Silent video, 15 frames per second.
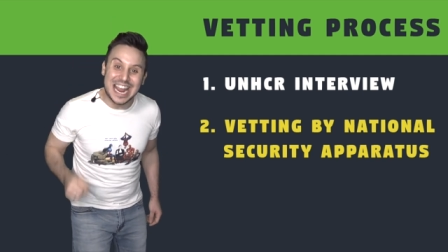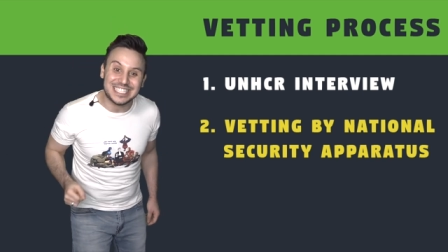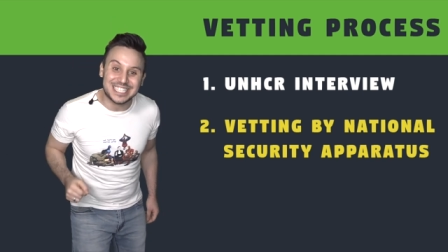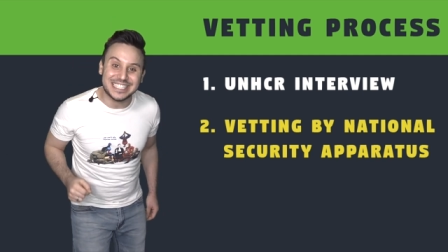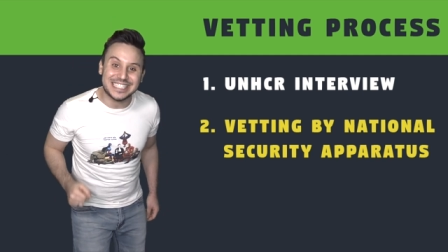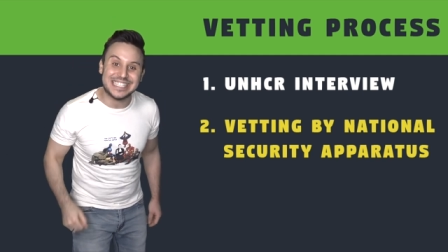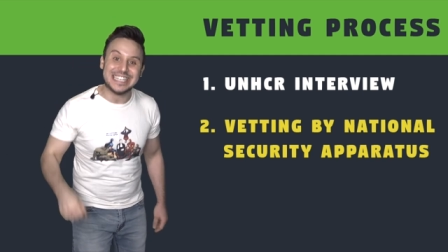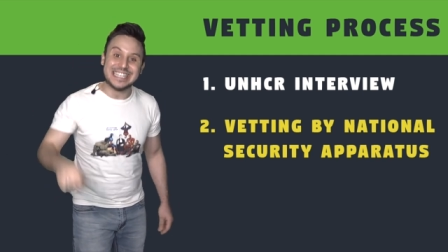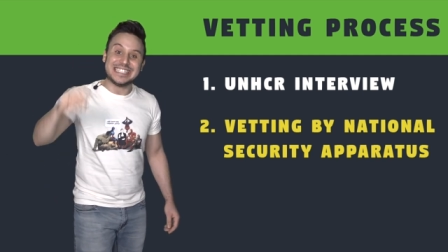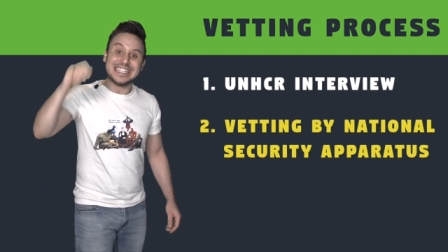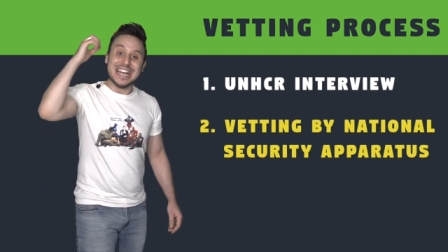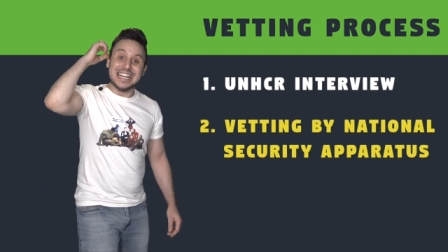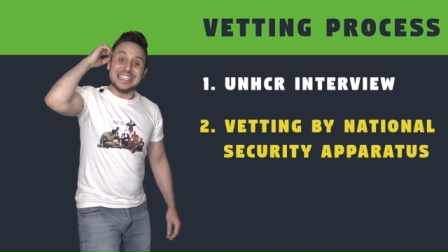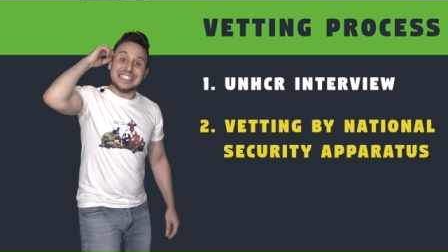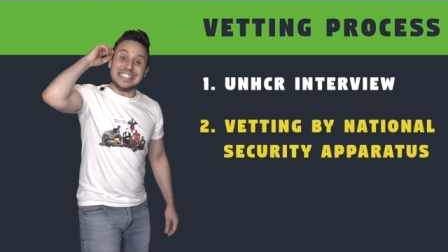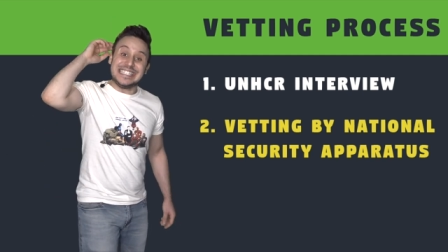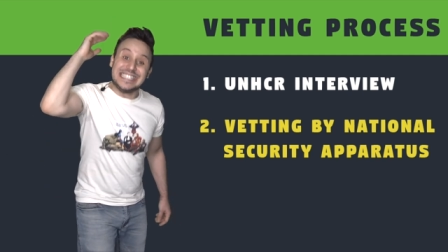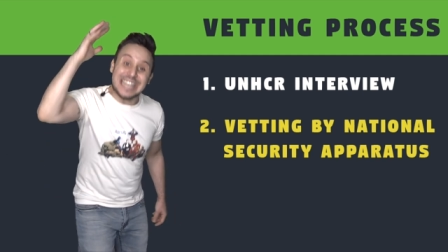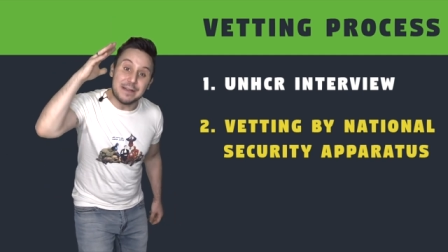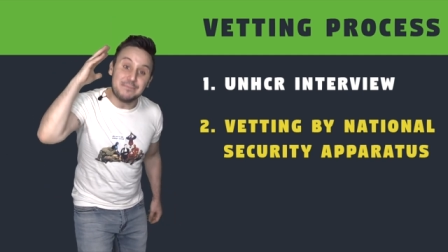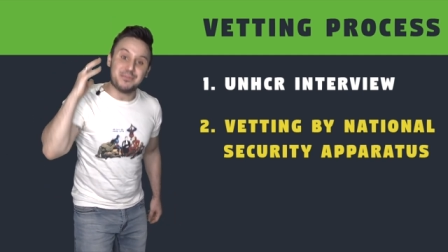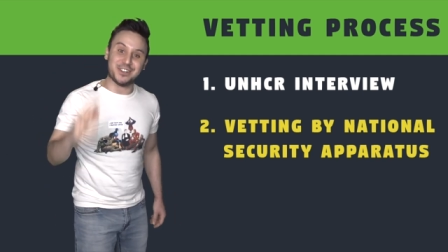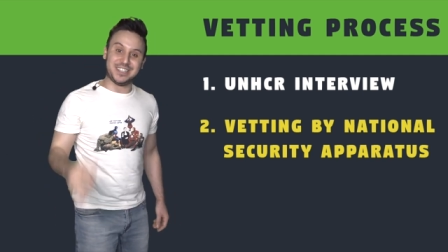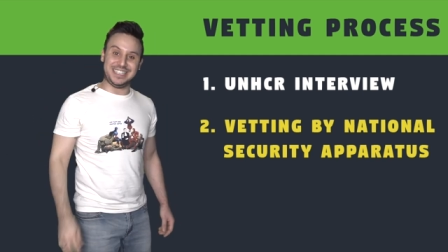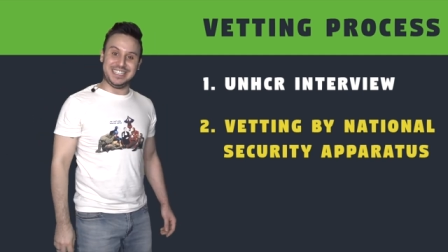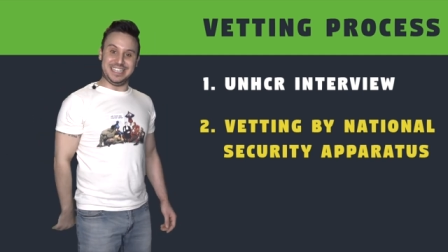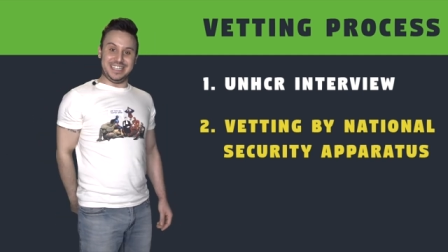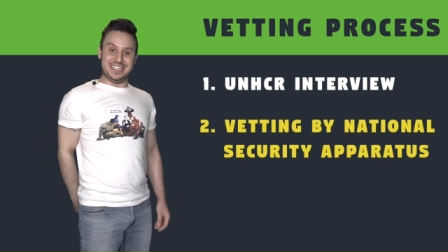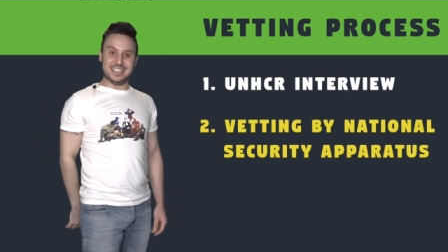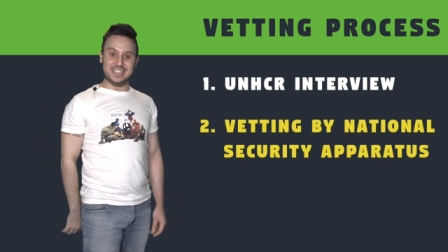agencies separately.